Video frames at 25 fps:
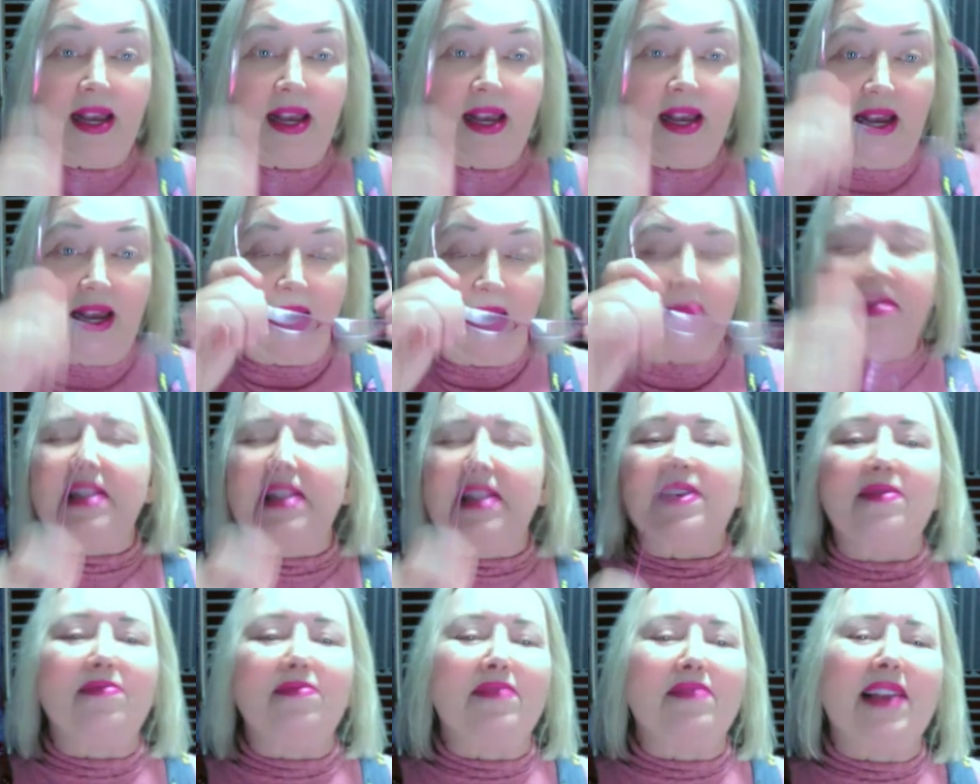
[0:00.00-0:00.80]
I
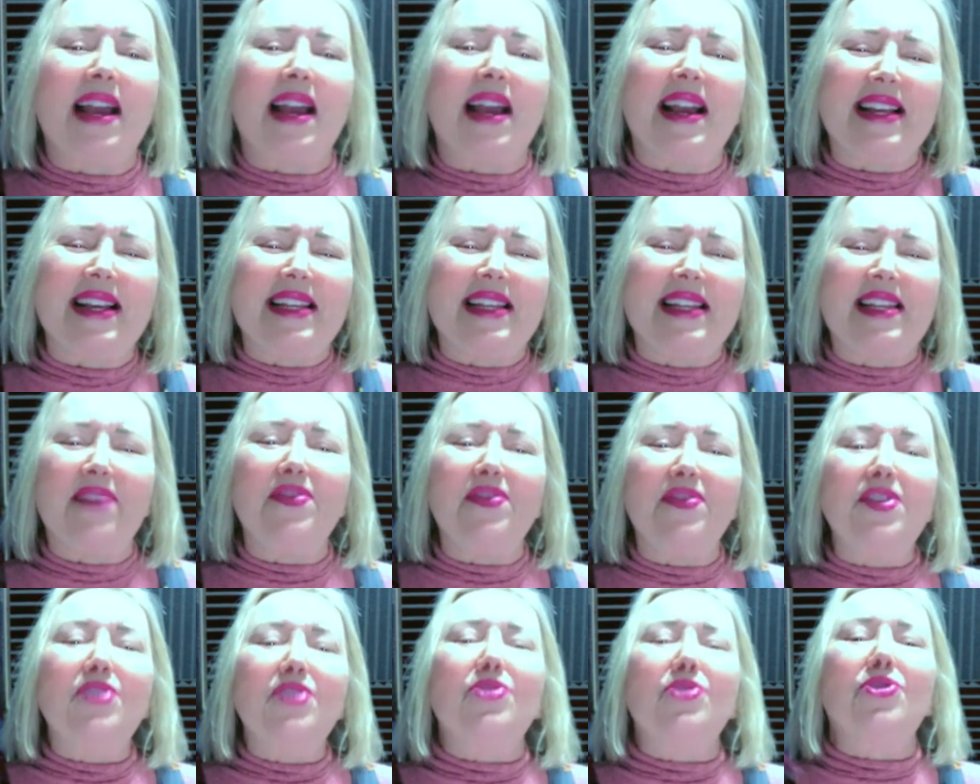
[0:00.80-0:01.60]
mean,
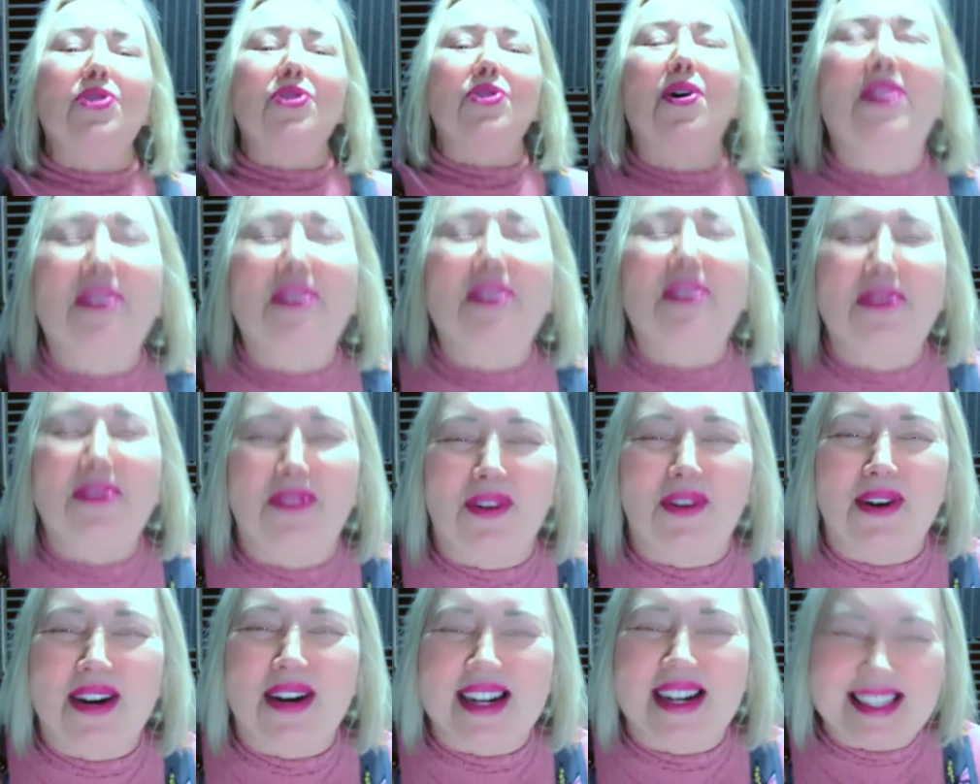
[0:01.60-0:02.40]
giving your soul a
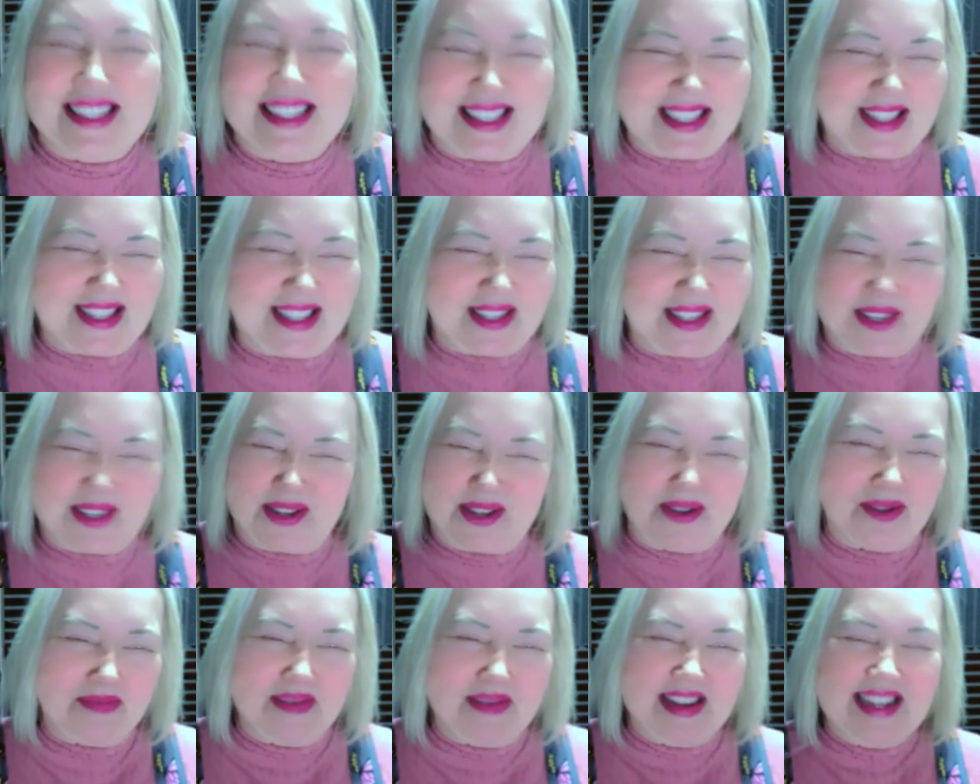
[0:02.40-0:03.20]
voice,
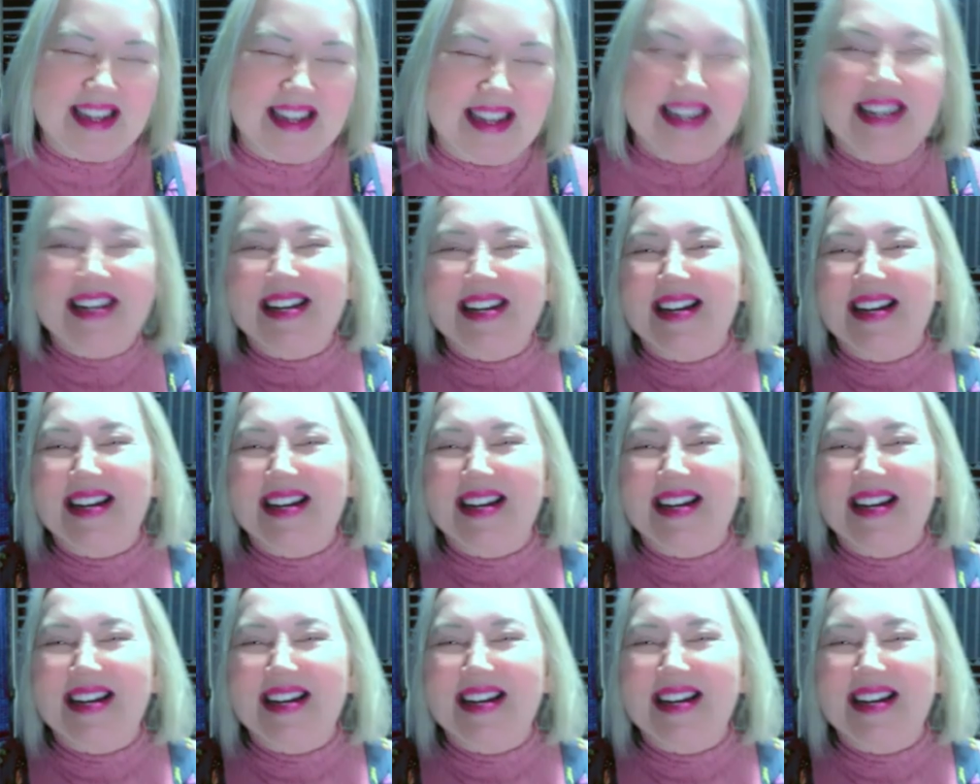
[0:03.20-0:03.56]
excuse me.